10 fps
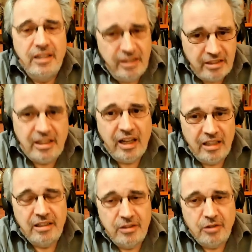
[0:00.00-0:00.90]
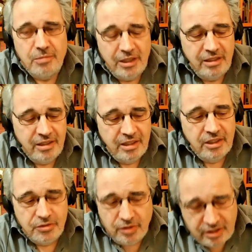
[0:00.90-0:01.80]
it is done normally
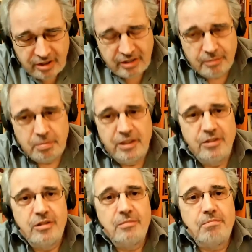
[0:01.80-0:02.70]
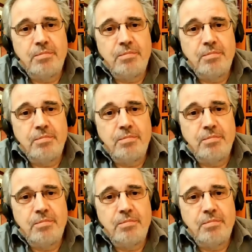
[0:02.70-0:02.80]
for a certain period.